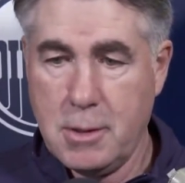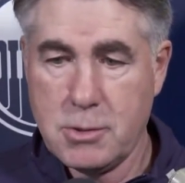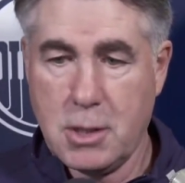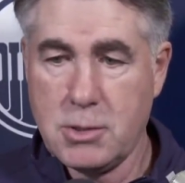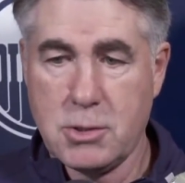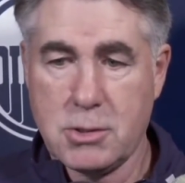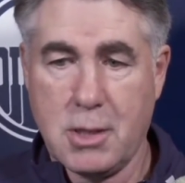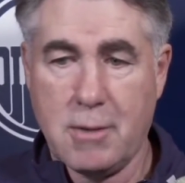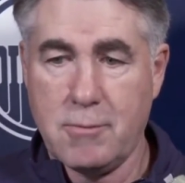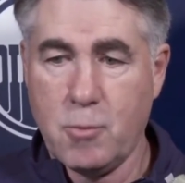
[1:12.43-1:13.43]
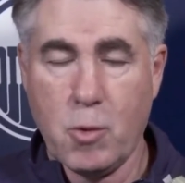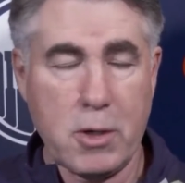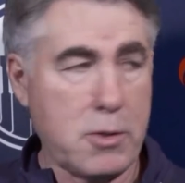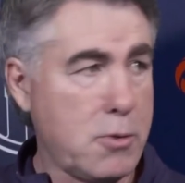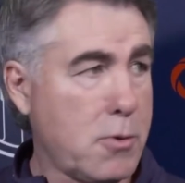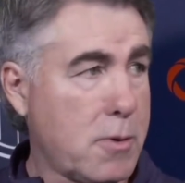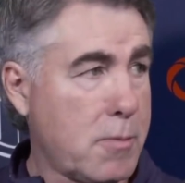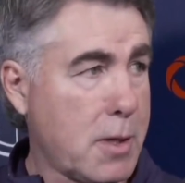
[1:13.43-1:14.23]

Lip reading: It's not just having one or two of them.